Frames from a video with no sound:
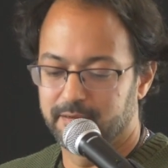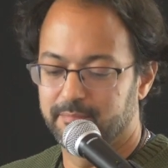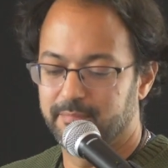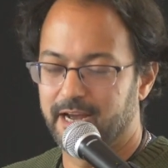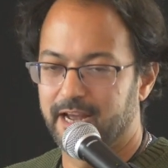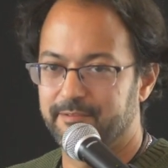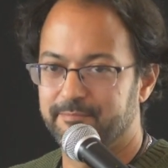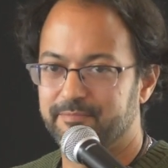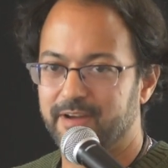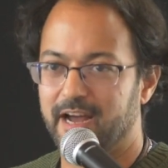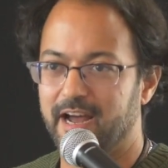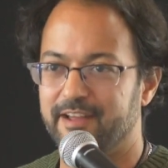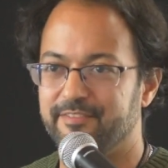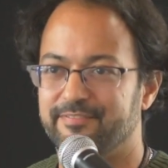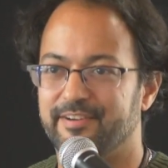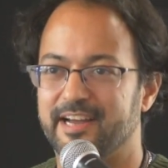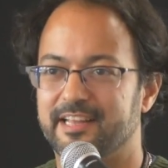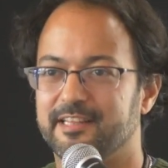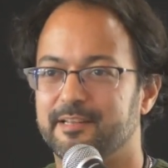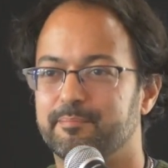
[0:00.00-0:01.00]
I
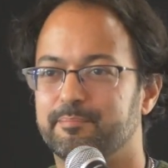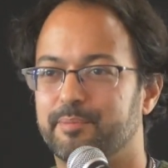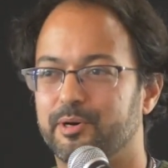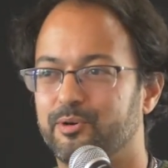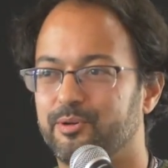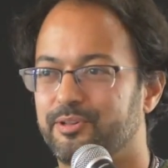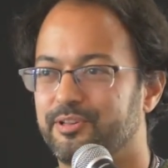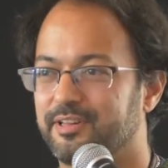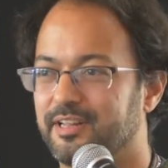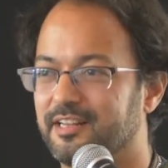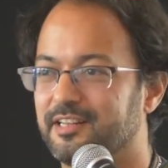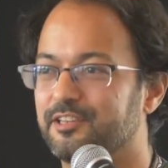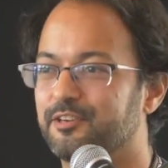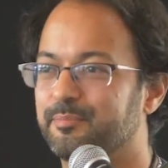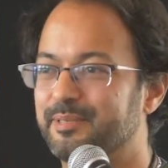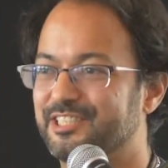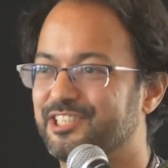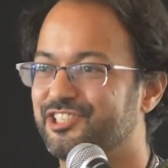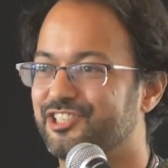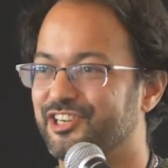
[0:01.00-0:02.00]
find them both a little
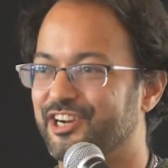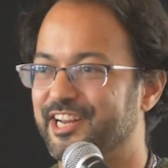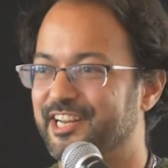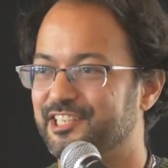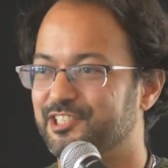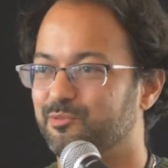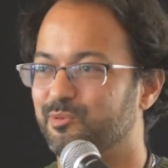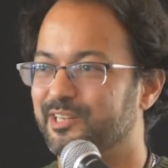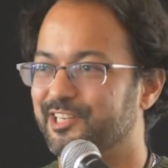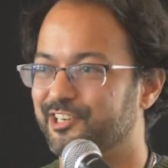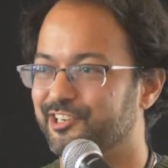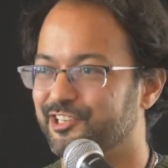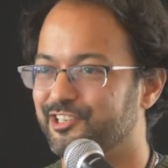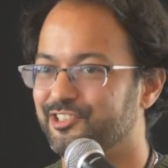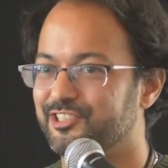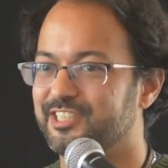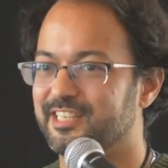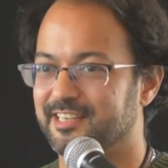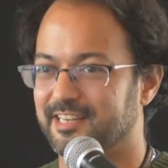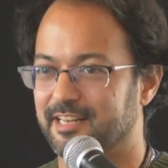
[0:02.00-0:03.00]
bit strange when they're
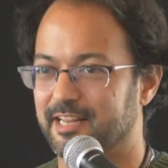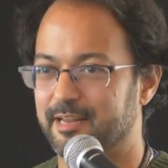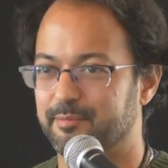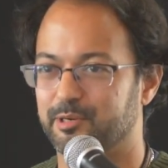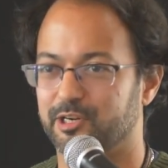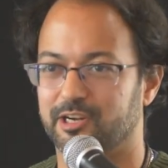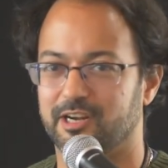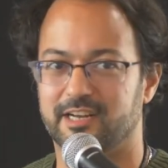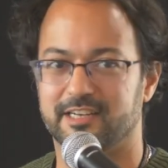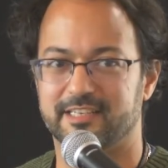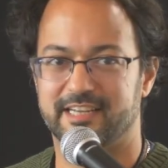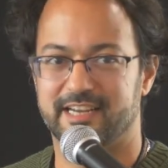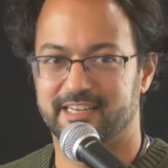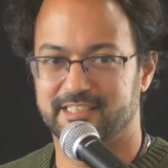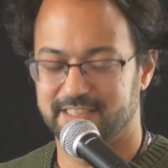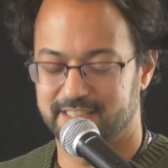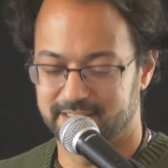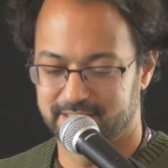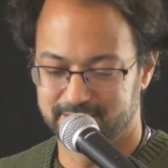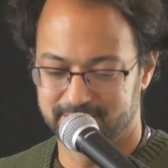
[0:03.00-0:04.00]
used in a labor
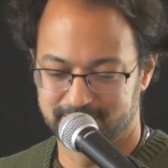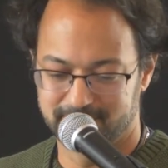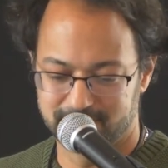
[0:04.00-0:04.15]
context.